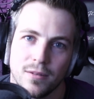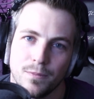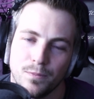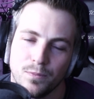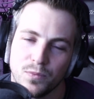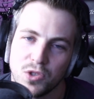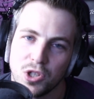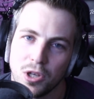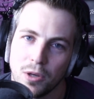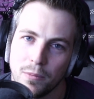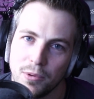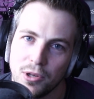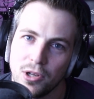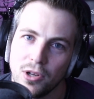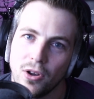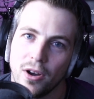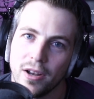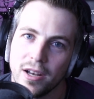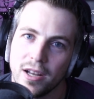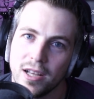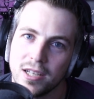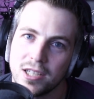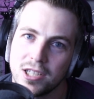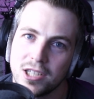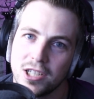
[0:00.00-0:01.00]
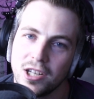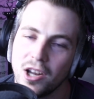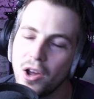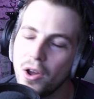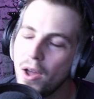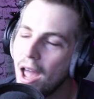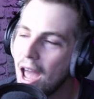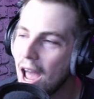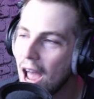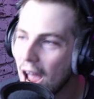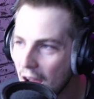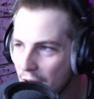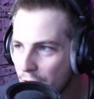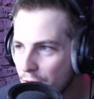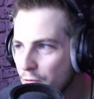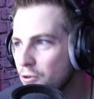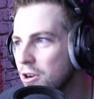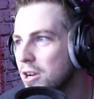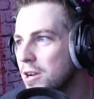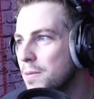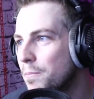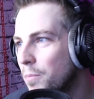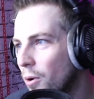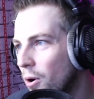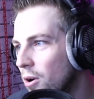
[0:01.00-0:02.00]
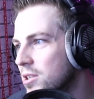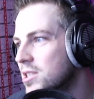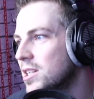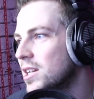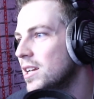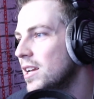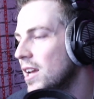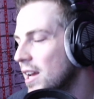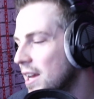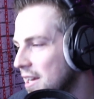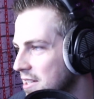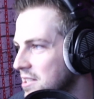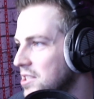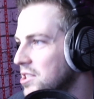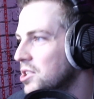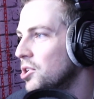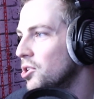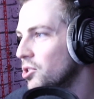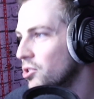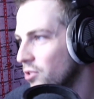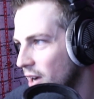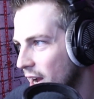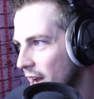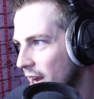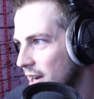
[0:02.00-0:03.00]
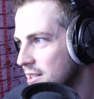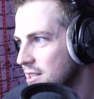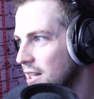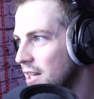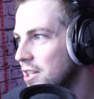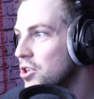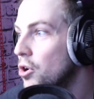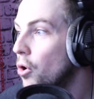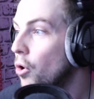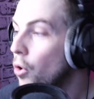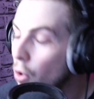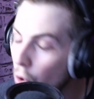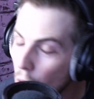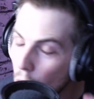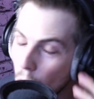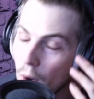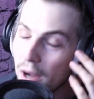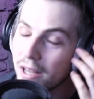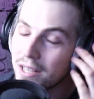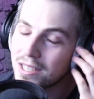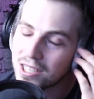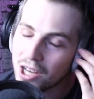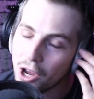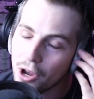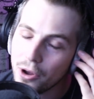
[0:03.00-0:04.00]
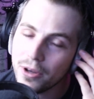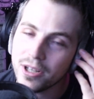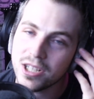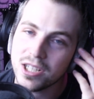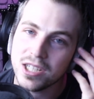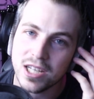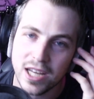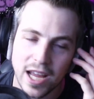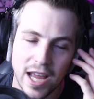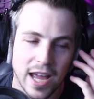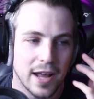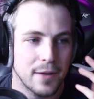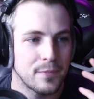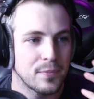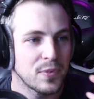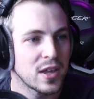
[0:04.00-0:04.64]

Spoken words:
To be honest, you know, everybody is correct, and you're always going to get